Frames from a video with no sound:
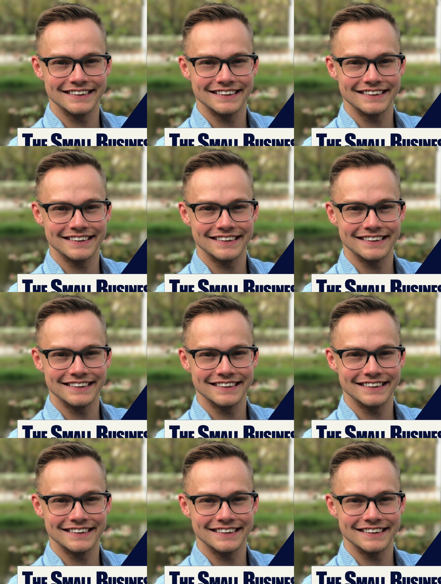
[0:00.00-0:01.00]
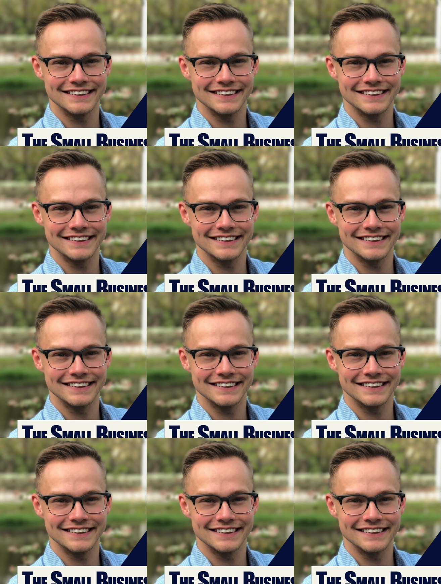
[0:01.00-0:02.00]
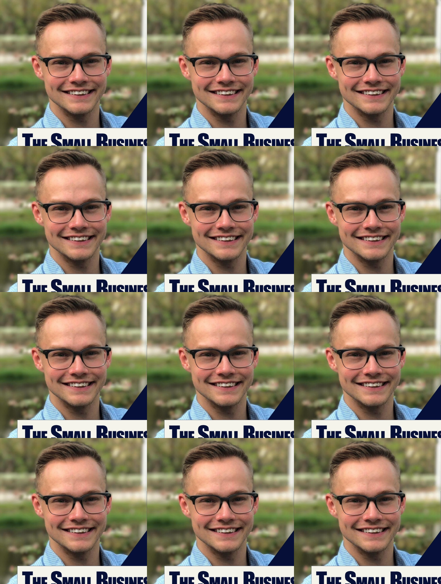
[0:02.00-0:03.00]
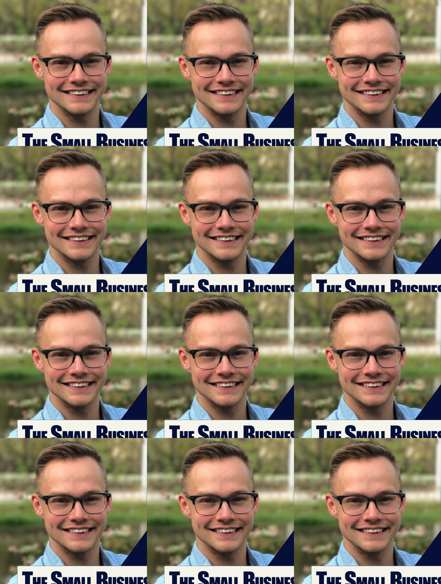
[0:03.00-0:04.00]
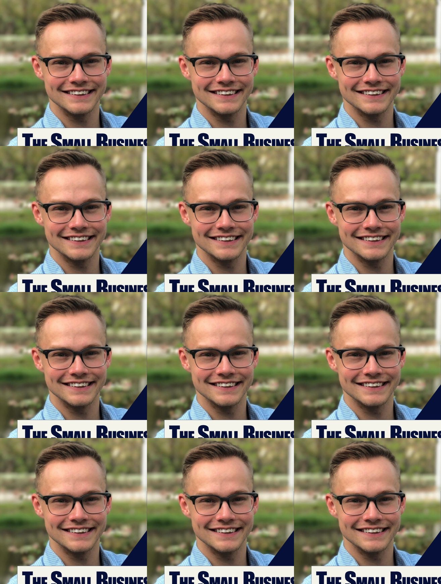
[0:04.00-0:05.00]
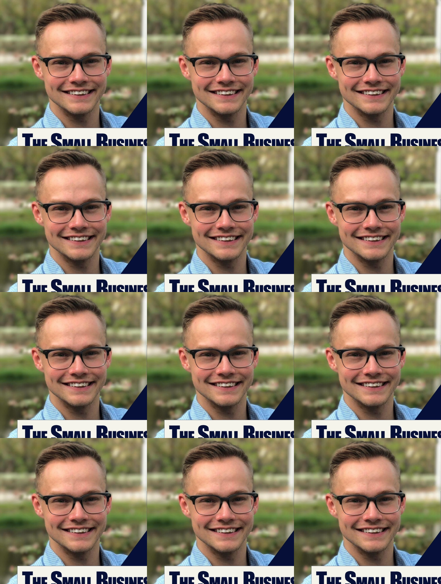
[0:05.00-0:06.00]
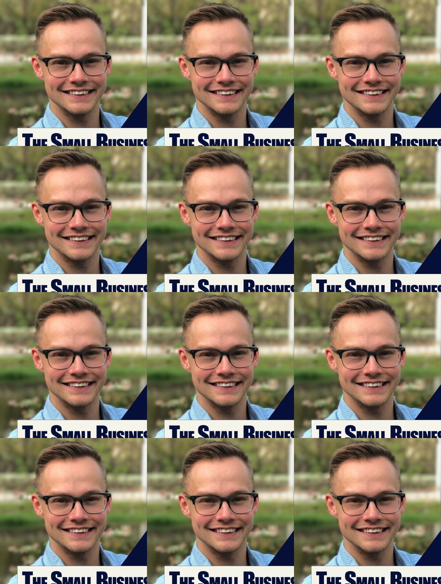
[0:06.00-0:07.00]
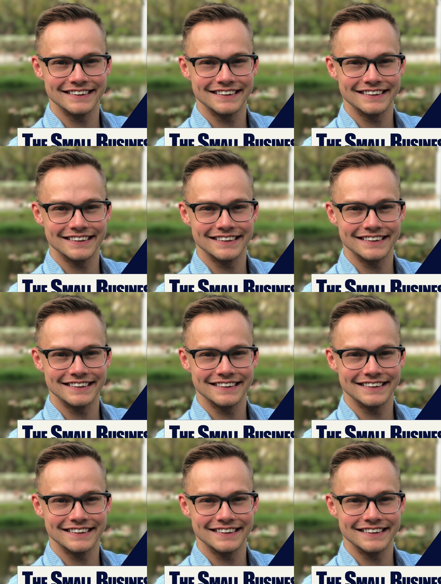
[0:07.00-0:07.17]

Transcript: (no lip movement)